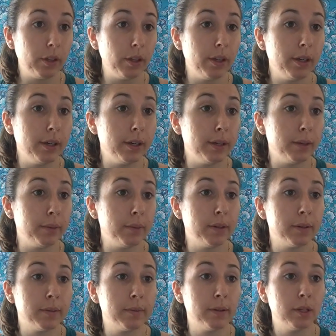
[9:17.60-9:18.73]

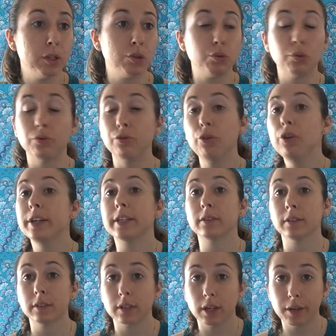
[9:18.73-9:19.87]
to avoid
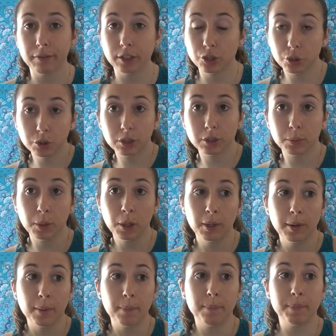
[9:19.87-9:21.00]
having children
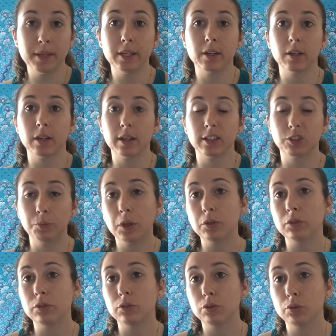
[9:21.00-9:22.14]
be
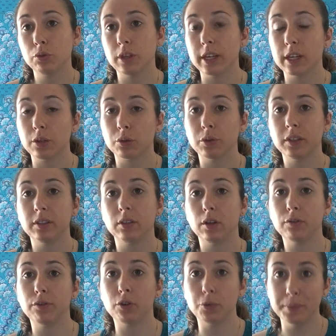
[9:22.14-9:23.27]
exposed to the increase
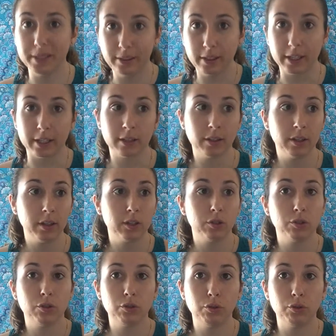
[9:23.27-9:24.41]
of obesity,
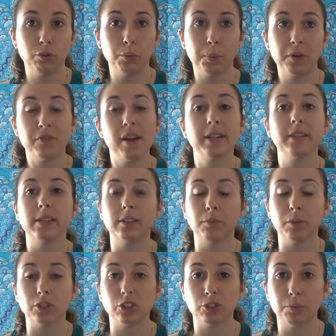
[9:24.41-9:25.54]
to prevent it as
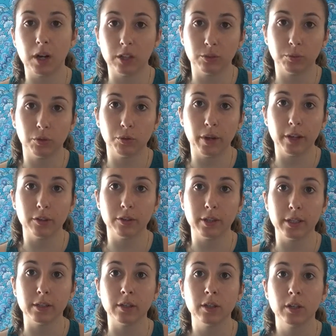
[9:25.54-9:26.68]
much as possible rather
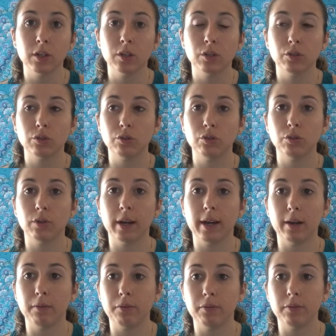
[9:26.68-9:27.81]
than to
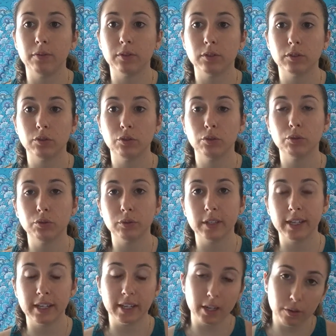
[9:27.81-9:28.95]
have to
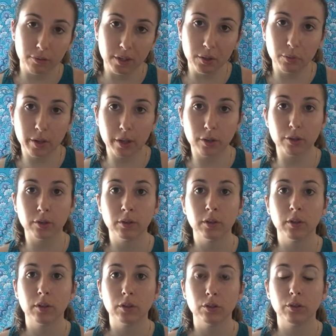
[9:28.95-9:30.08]
take care of it,
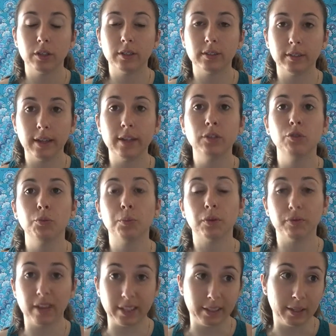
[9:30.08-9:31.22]
instead to
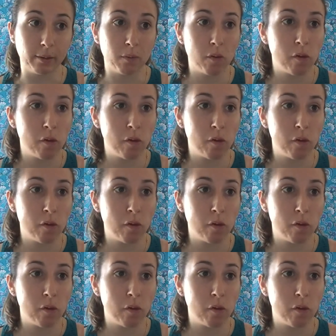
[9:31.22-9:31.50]
prevent it.